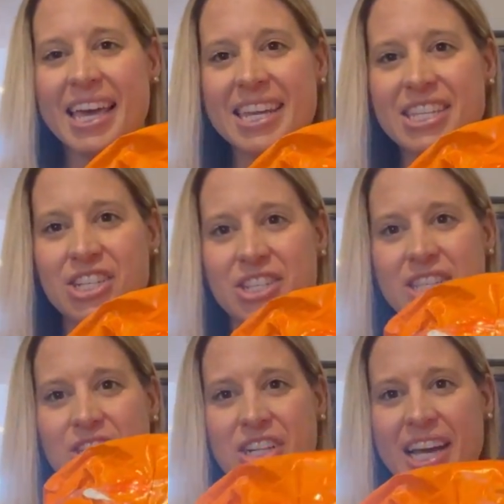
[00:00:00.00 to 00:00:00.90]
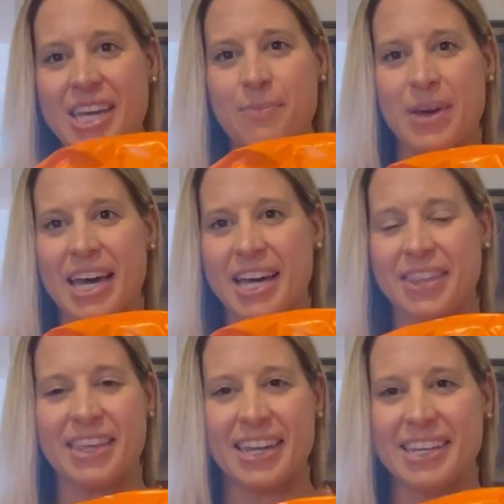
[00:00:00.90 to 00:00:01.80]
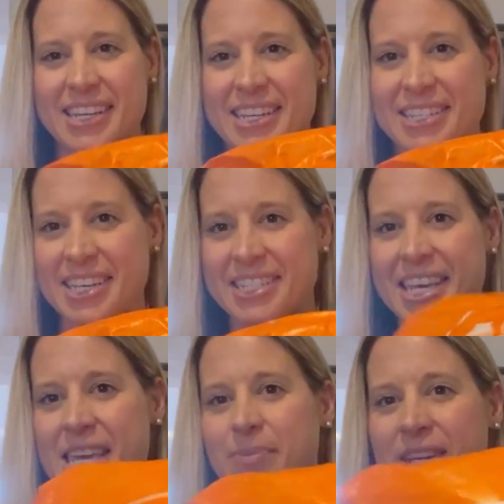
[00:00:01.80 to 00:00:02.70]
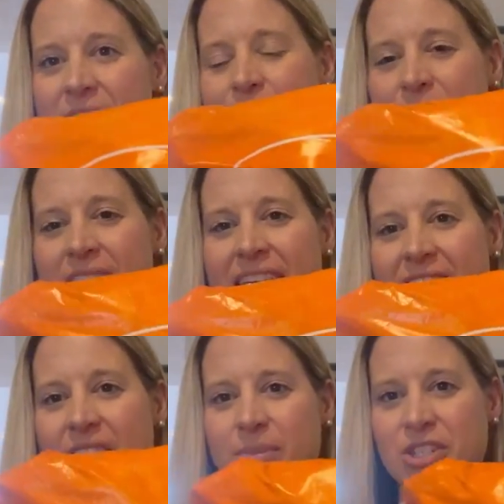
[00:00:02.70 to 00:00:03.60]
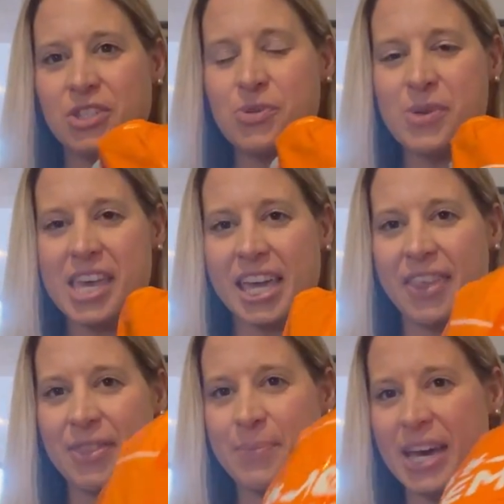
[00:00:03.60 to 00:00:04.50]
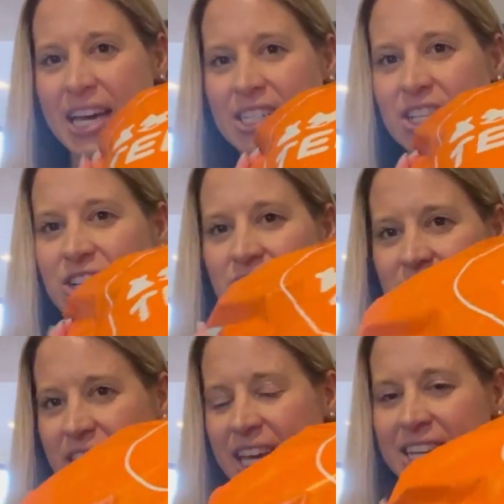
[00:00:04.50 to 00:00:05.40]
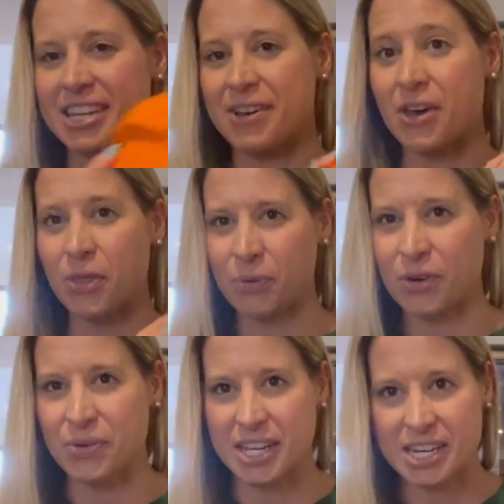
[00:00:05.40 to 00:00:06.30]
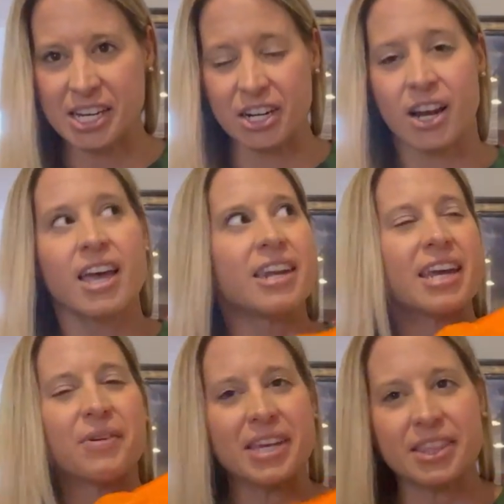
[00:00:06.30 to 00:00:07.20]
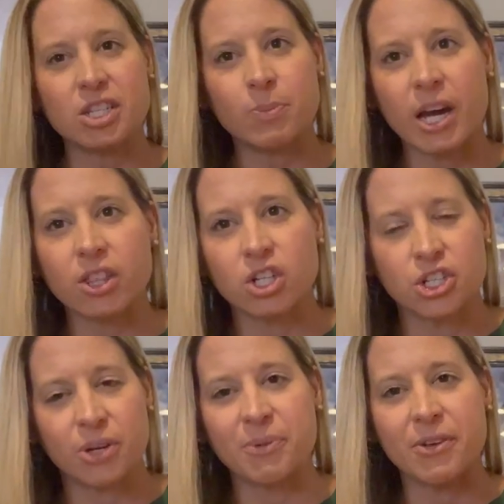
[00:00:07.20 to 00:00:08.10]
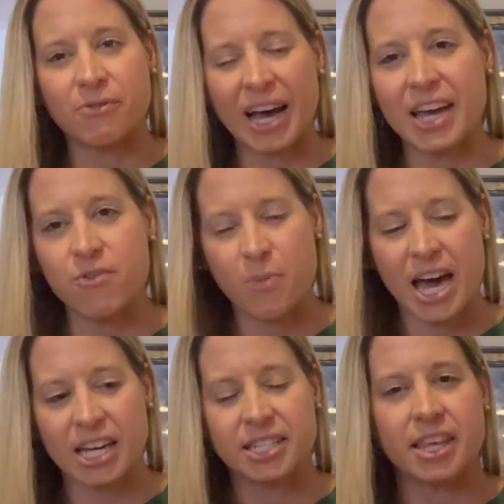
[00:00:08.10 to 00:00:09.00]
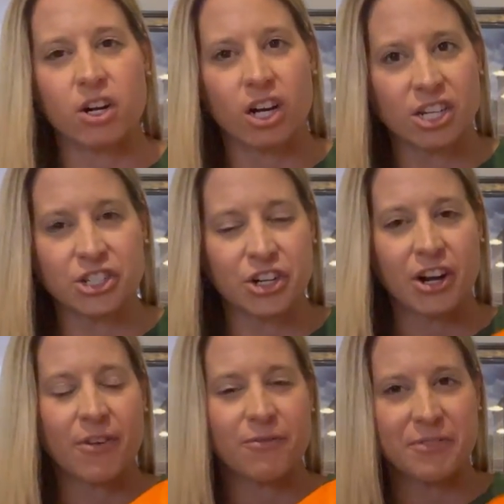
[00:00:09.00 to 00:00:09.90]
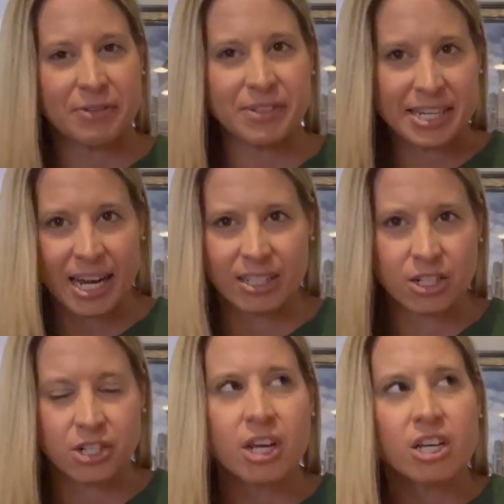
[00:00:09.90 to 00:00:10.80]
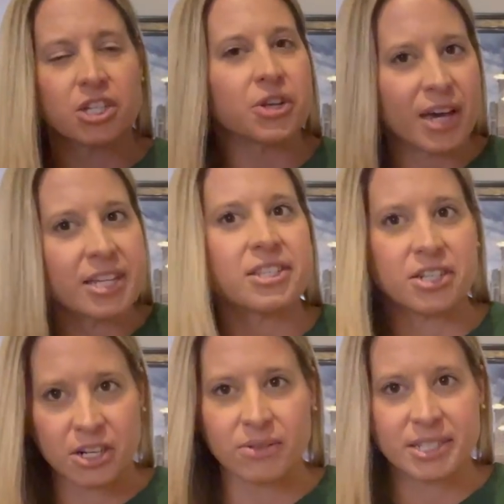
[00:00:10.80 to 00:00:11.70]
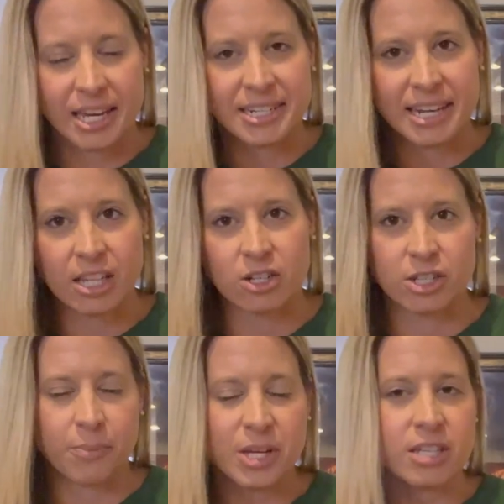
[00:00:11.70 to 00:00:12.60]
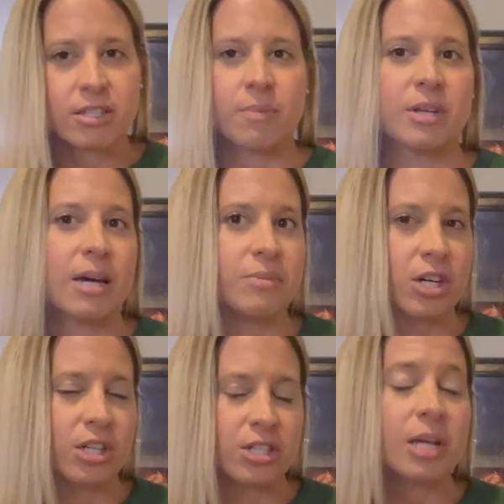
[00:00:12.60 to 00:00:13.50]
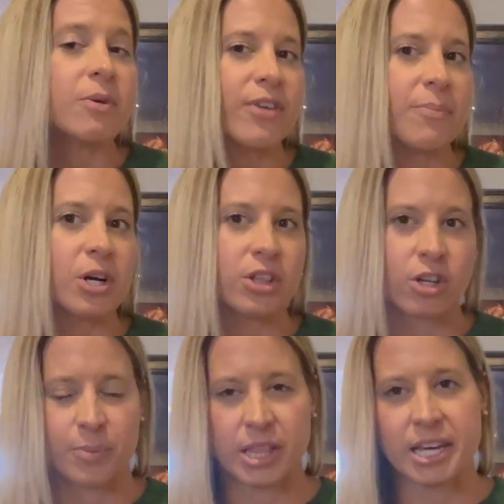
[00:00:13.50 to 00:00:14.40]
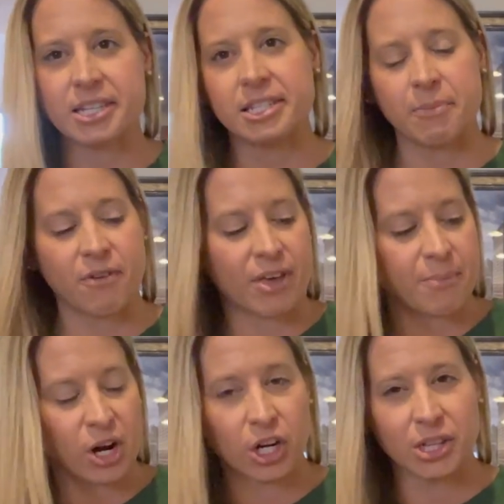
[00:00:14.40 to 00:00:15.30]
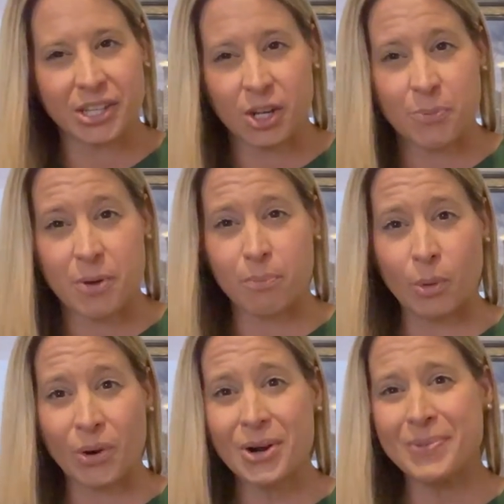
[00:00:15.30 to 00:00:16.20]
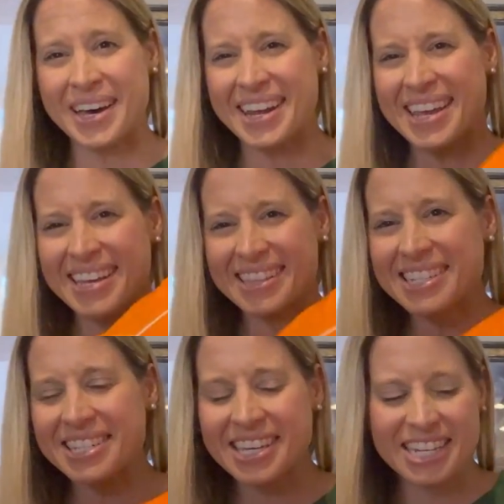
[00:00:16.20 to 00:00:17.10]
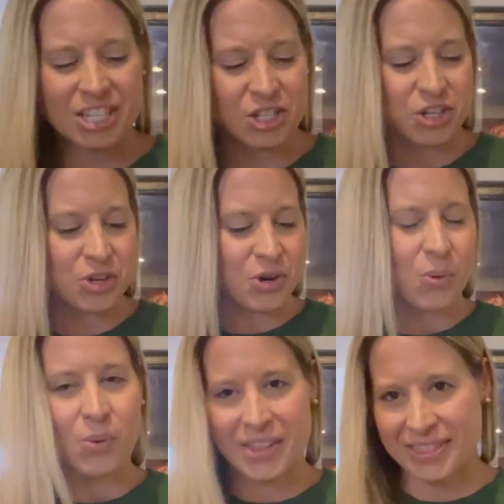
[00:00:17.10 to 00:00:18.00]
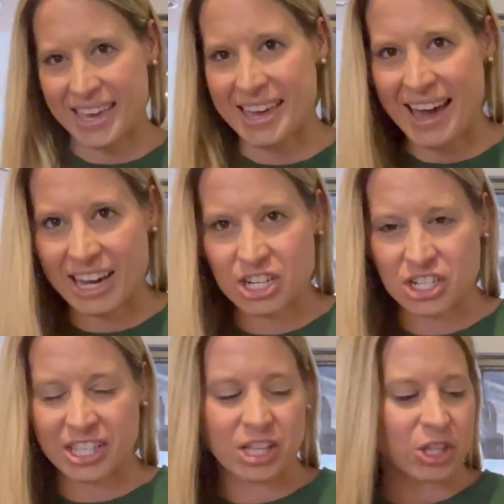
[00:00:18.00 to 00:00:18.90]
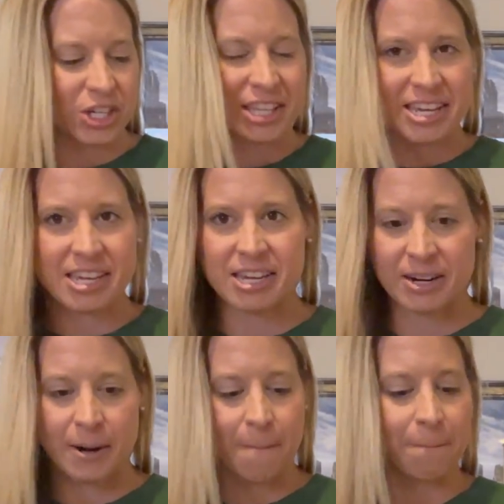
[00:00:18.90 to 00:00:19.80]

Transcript: It is just this giant bag that is taped up, and I'm assuming the bags are just kind of thrown in here. Now, in this bag, there should be 5 bags that are under $50. So that's, you know, $10 a piece. Sometimes some of them are a little bit less, some of them are a little bit more, but let's get into what they actually look like here.